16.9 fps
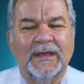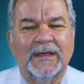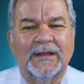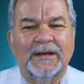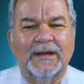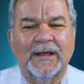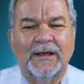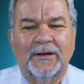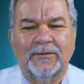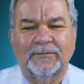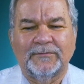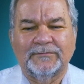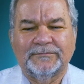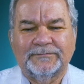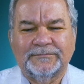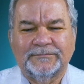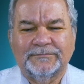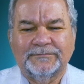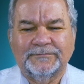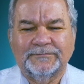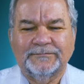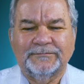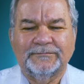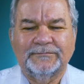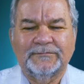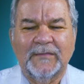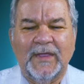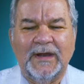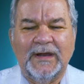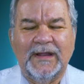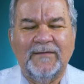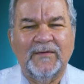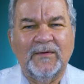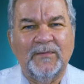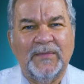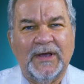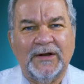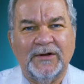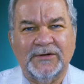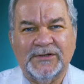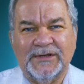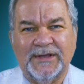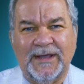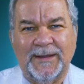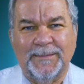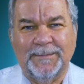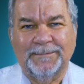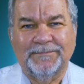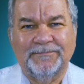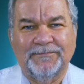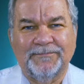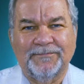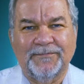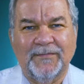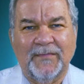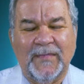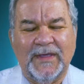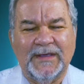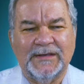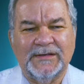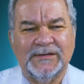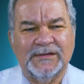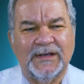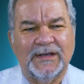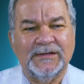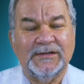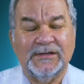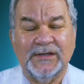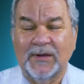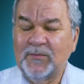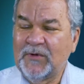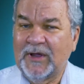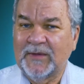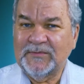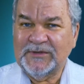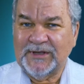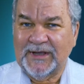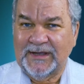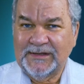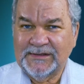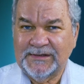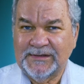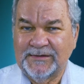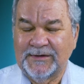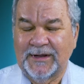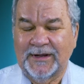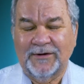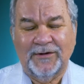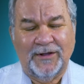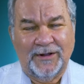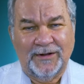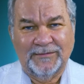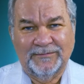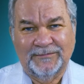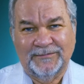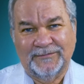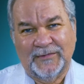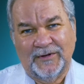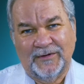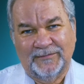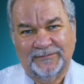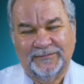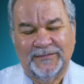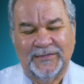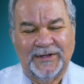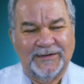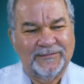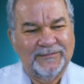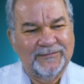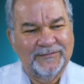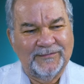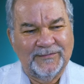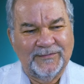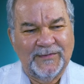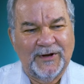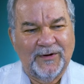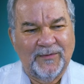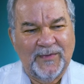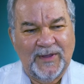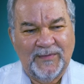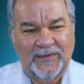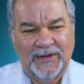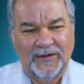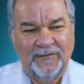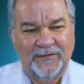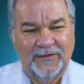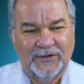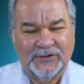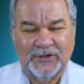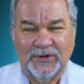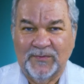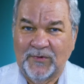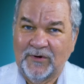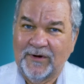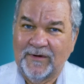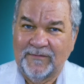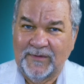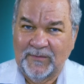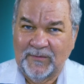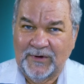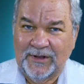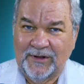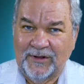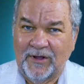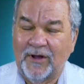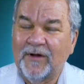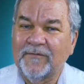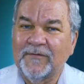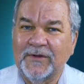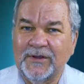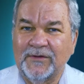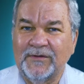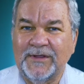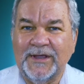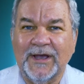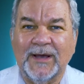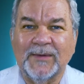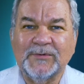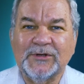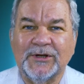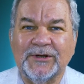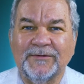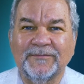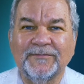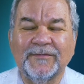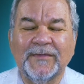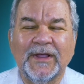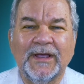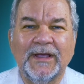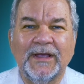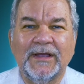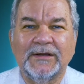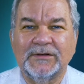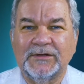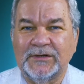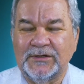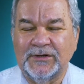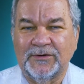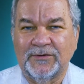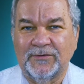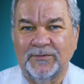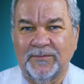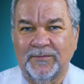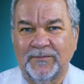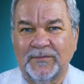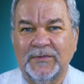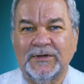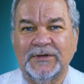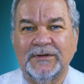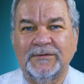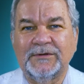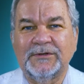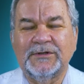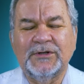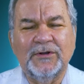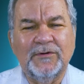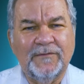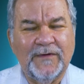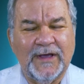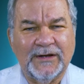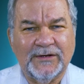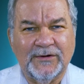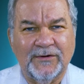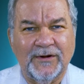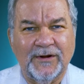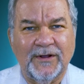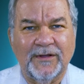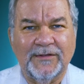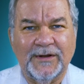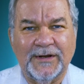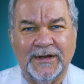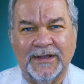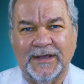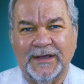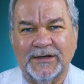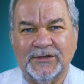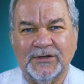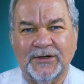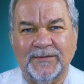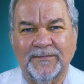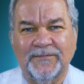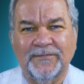Now, an even better scheme is some websites, not all, but maybe in the future more of them will, offer you the option to do two-factor authentication.